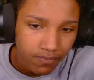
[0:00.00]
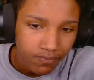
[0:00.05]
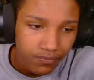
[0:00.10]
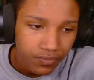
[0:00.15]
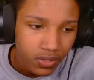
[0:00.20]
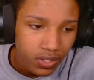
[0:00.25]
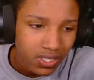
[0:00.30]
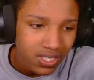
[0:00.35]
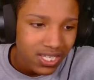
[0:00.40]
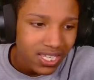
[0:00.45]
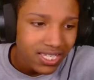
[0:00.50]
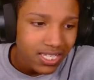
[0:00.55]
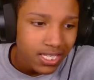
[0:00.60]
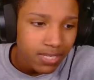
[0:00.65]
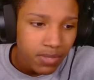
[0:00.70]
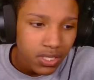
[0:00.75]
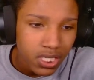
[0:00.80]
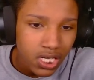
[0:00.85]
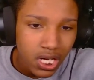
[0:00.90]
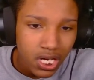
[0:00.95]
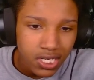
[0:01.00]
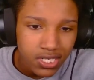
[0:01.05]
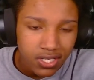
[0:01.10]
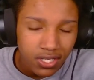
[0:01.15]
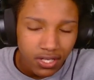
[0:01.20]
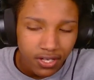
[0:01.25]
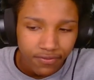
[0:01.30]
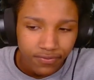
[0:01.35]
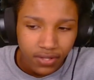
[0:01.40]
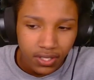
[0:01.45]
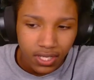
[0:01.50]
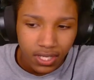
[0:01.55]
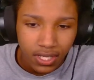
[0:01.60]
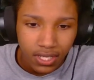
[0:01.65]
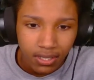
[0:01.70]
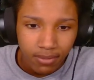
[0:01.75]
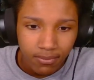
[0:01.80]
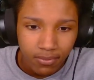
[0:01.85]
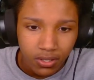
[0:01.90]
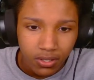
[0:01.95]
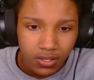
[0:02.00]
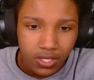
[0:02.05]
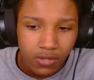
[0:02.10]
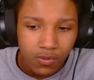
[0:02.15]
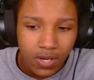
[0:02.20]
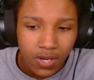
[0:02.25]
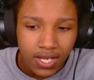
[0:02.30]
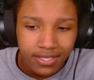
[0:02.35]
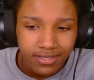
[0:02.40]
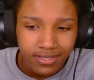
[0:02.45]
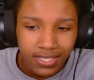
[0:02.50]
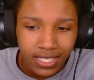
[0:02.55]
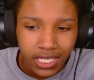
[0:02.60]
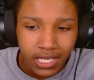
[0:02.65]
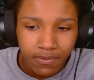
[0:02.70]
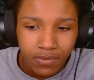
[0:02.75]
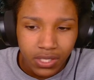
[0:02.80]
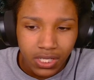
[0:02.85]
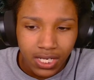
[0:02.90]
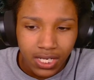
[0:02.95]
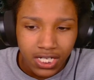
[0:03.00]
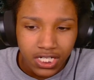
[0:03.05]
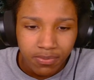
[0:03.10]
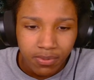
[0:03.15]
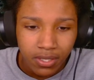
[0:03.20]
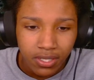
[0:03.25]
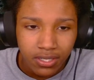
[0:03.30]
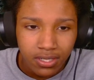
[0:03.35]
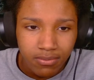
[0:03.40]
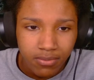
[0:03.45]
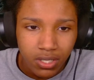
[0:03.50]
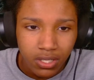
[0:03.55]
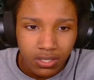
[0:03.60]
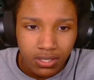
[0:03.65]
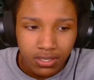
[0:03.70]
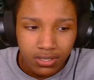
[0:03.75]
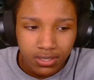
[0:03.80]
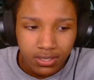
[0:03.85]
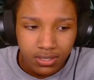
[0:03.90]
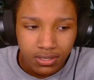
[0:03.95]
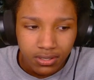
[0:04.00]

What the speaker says: Nicki Minaj left the game. Okay, why is Nicki Minaj playing Among Us?